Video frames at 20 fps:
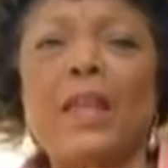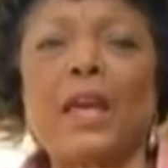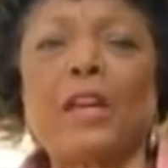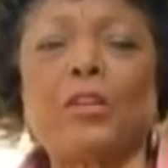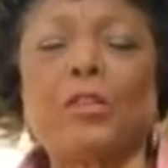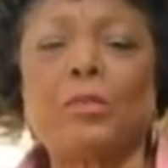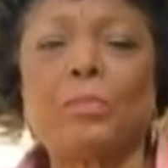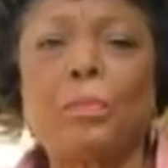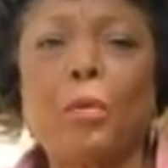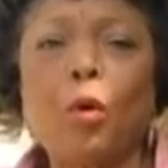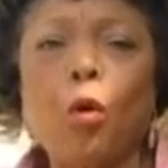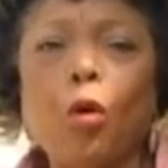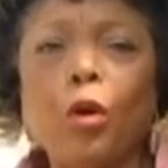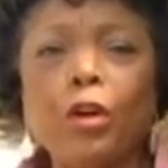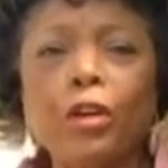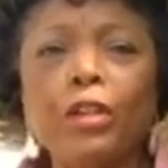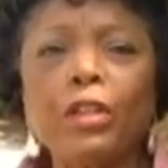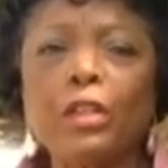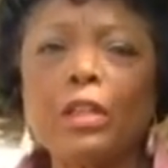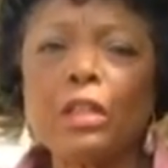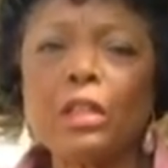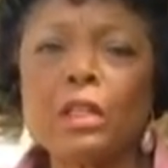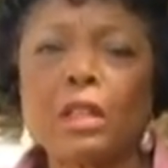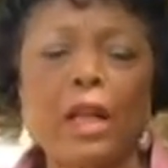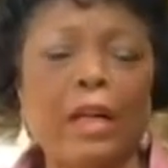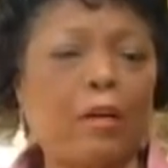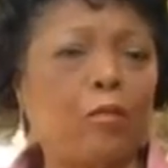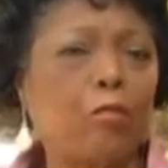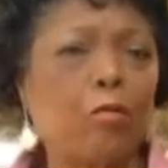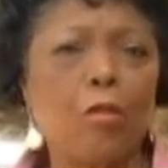that are
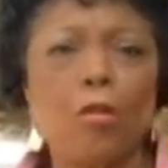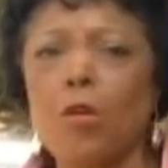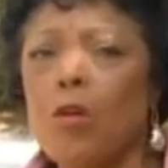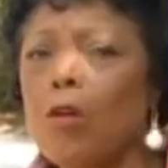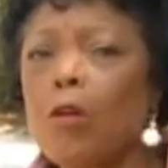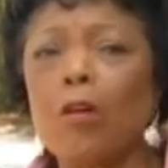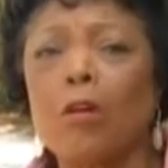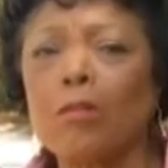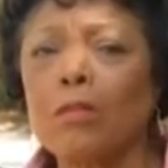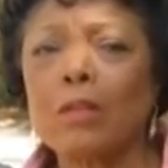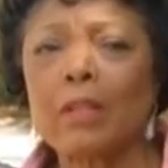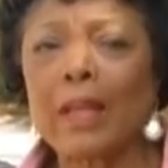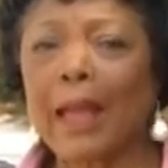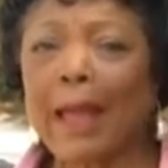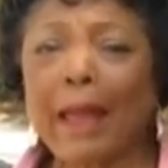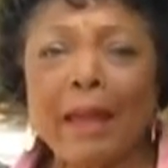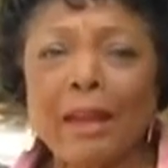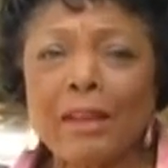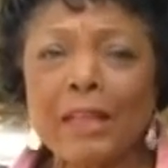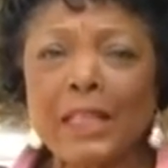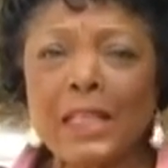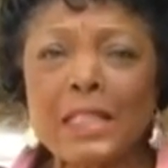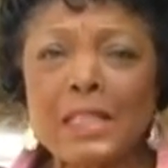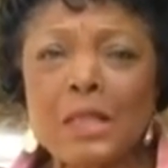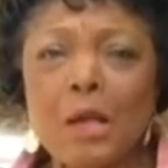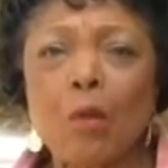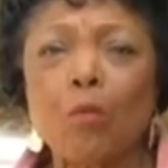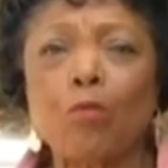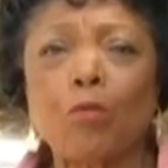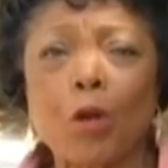important, like rural
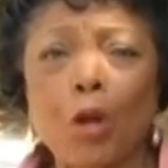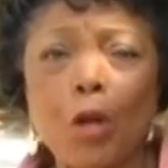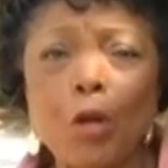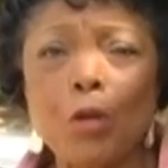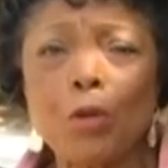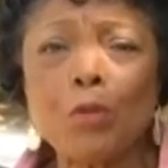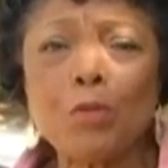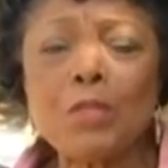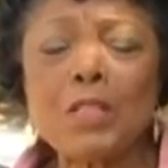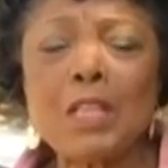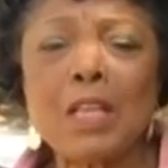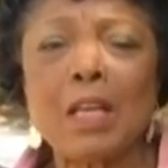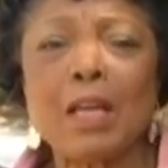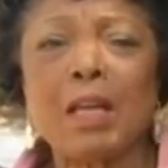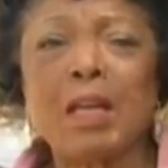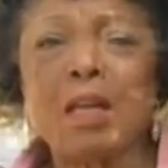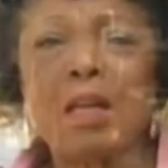counties, roads,